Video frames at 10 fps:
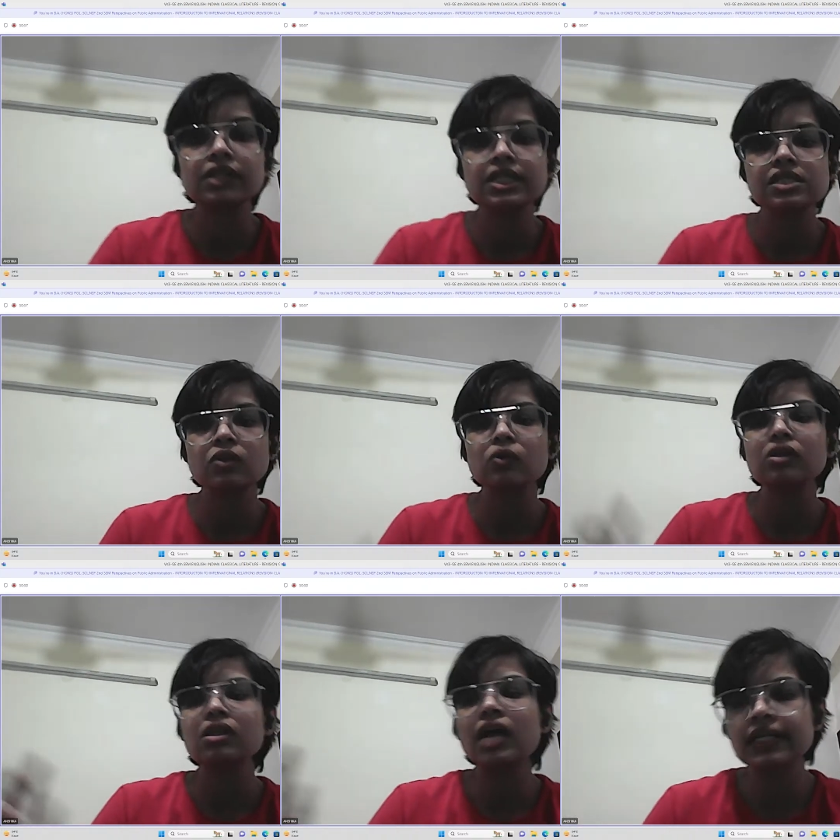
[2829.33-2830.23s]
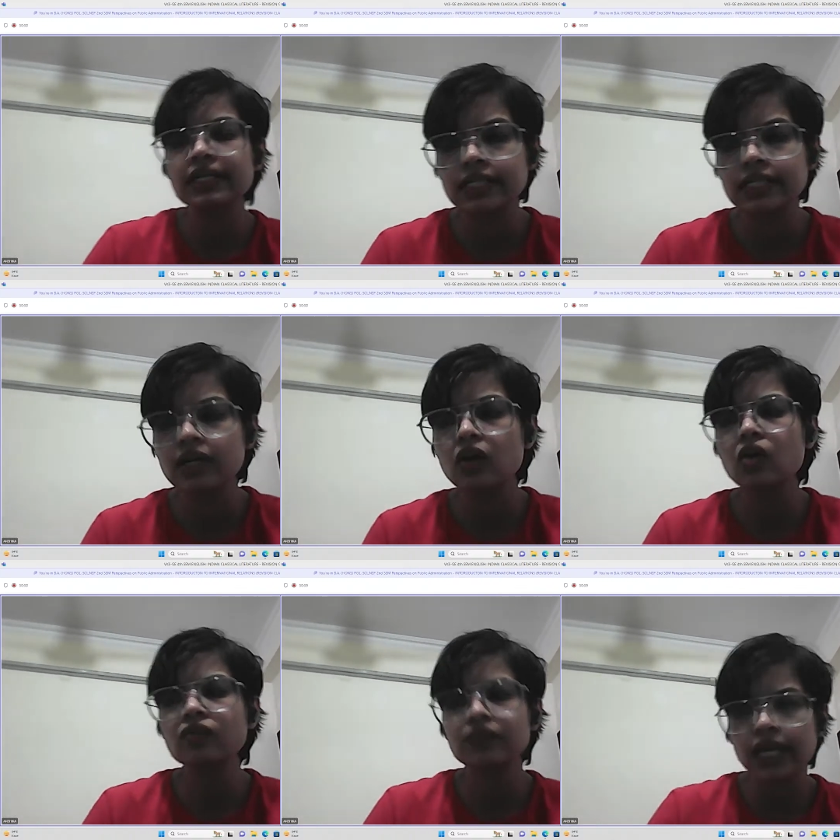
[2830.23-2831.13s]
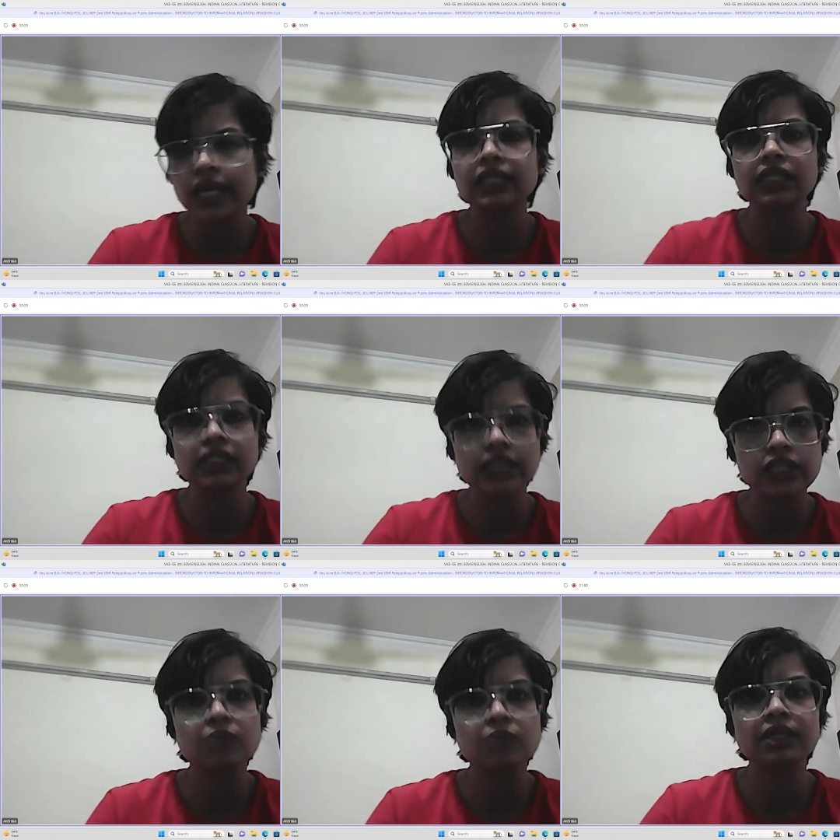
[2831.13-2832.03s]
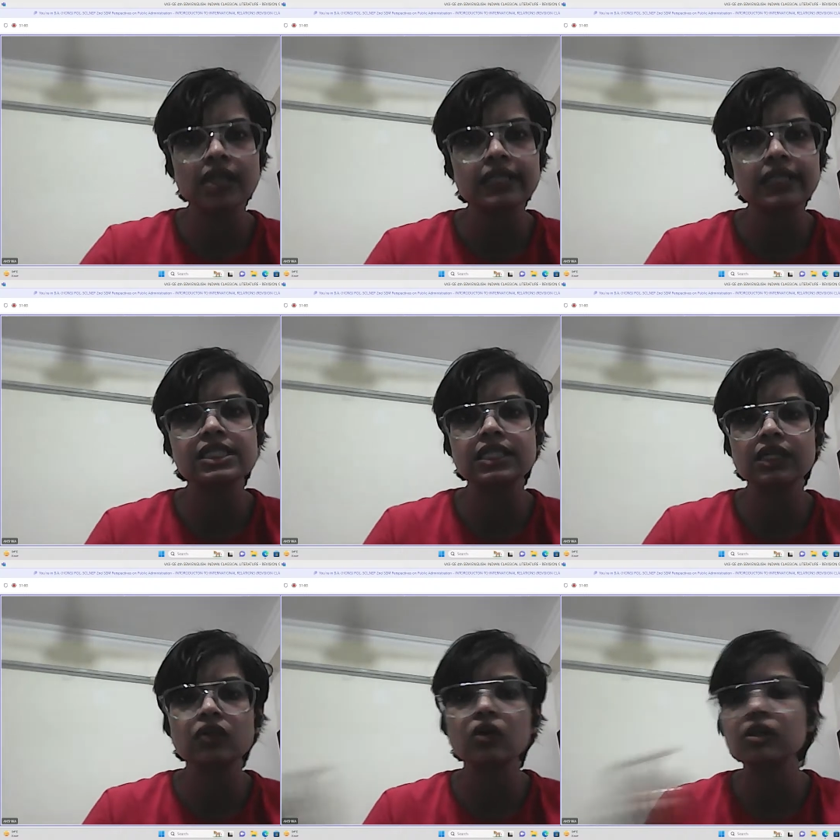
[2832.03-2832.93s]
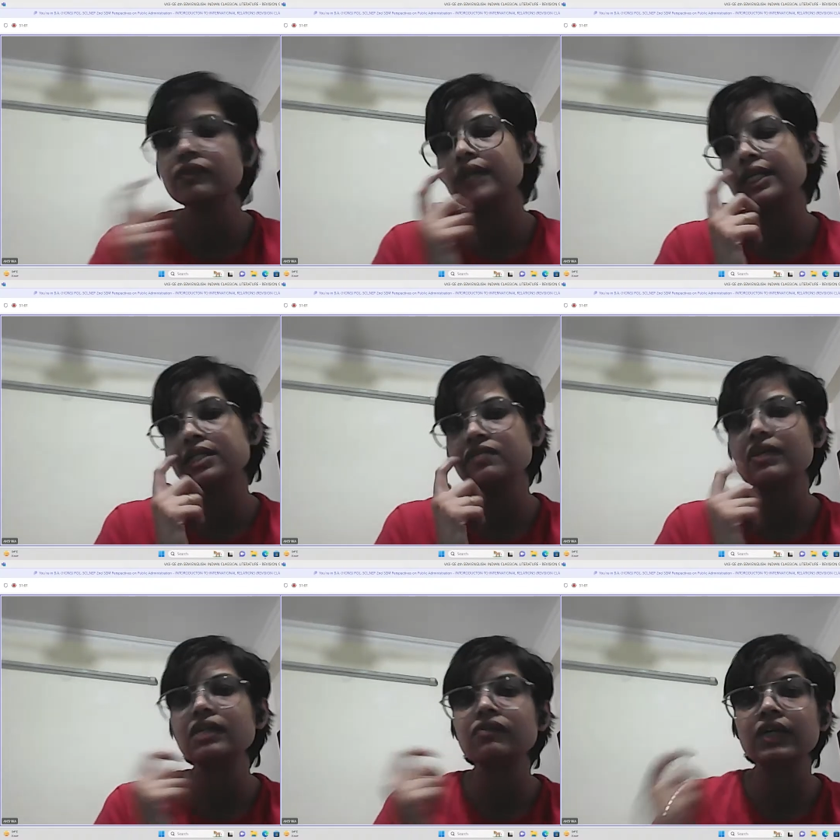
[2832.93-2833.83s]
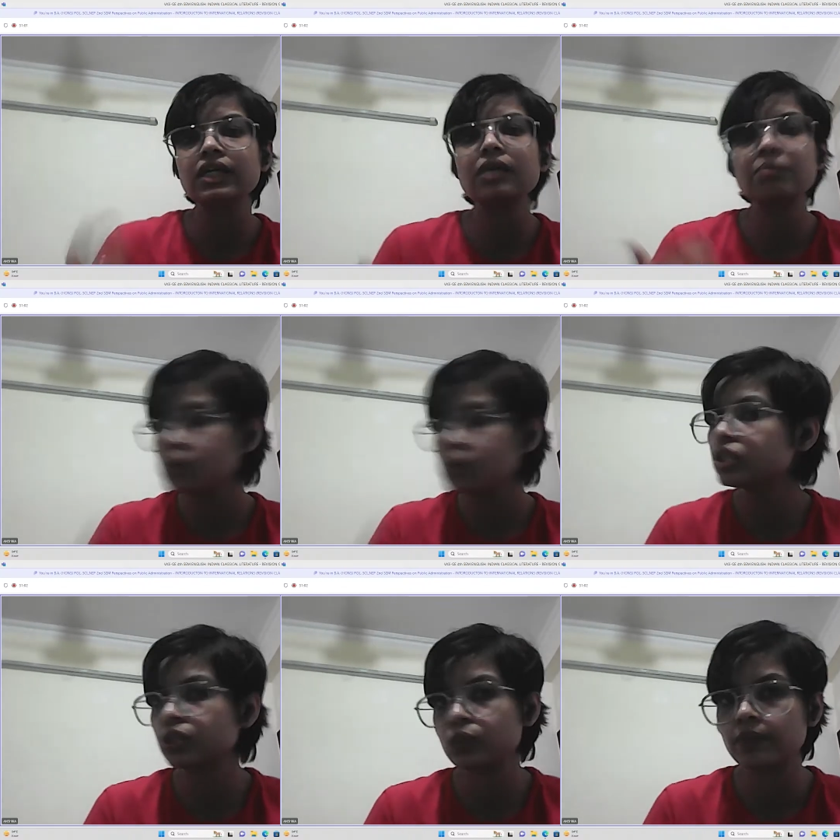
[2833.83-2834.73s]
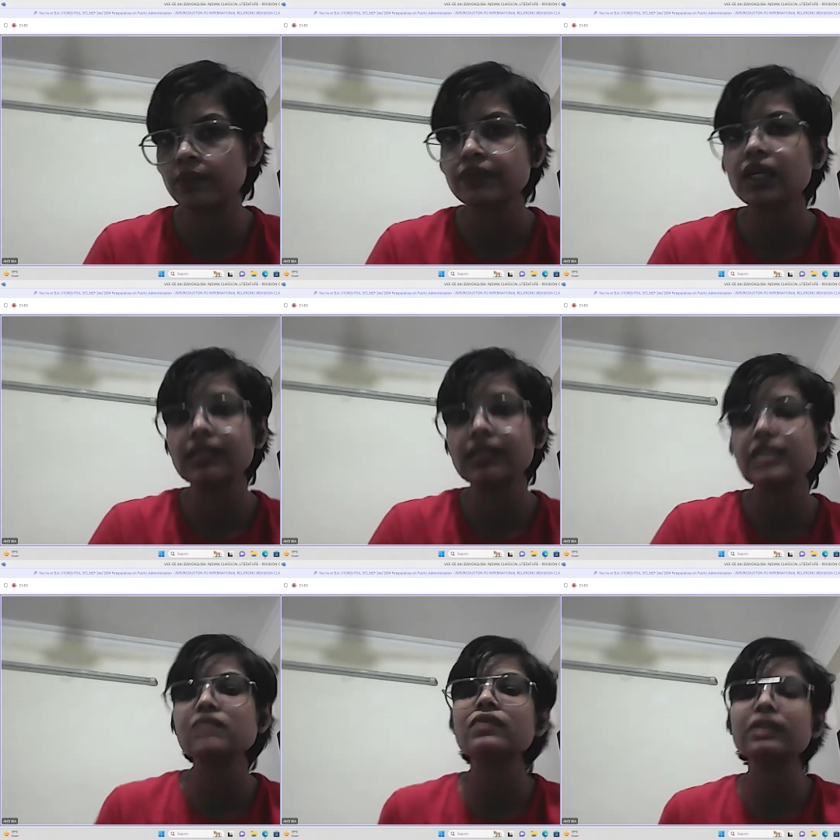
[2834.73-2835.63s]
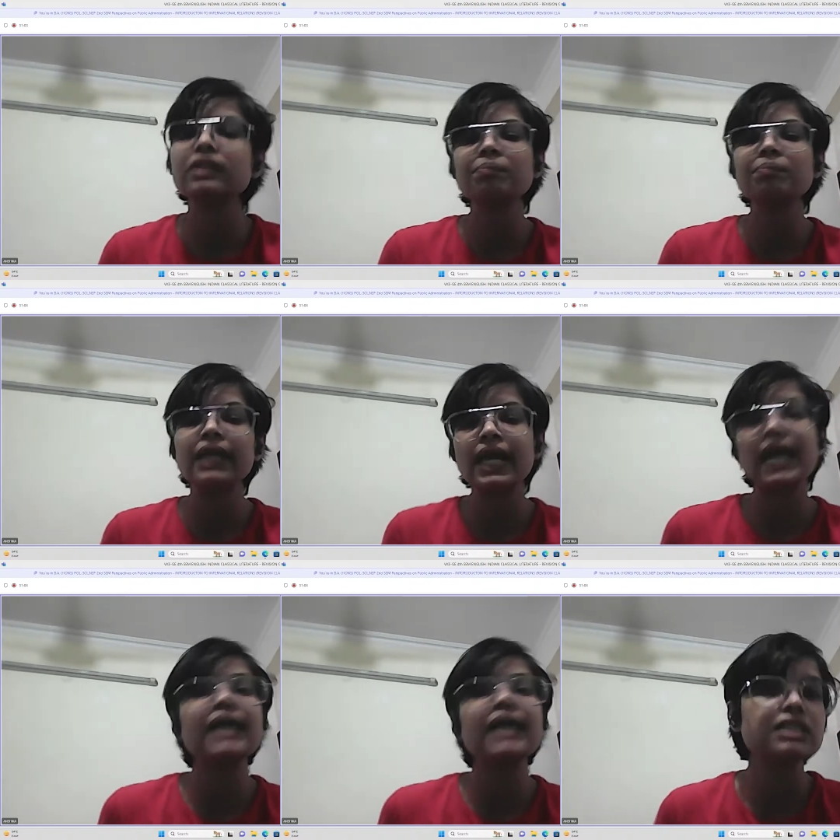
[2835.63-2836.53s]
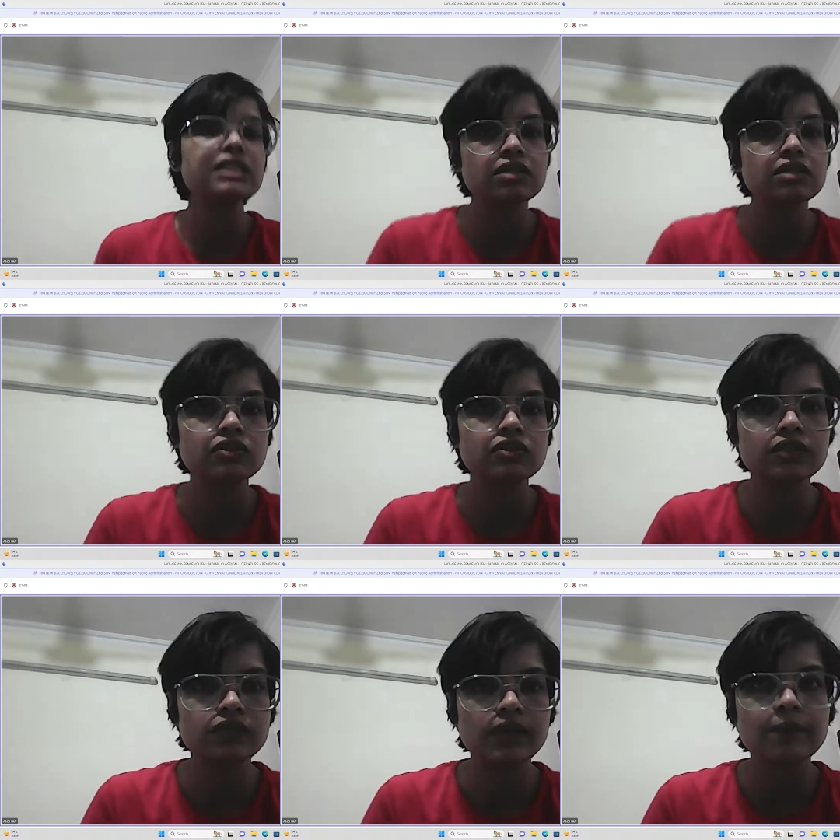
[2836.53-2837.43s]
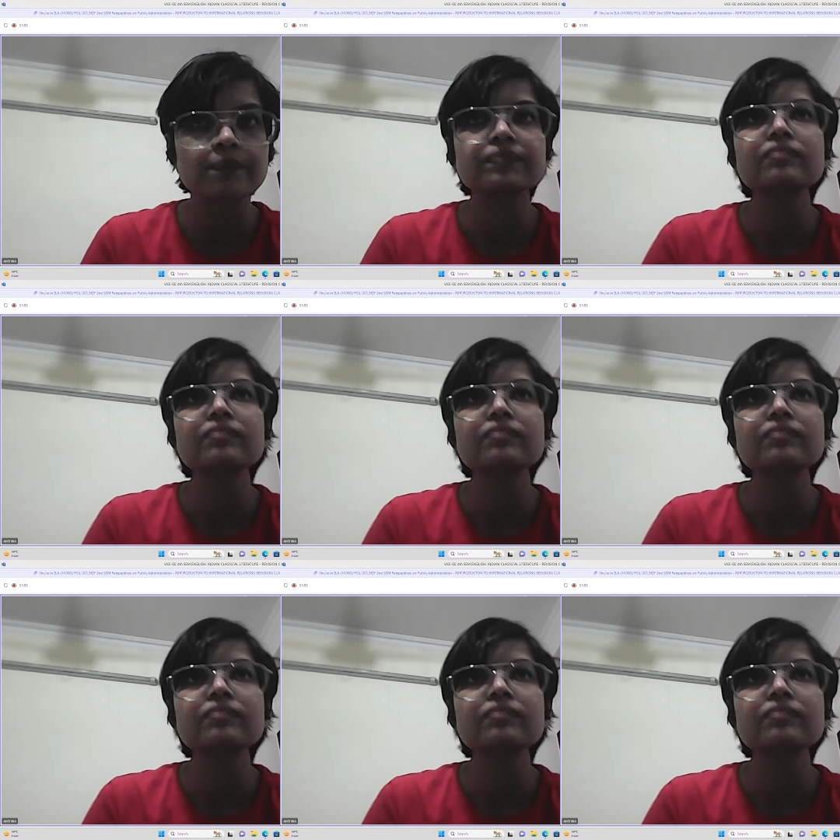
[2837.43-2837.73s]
this whole idea of king and kingship and dynasty and all of that is very very important to him, and that is why the play ends in a certain way.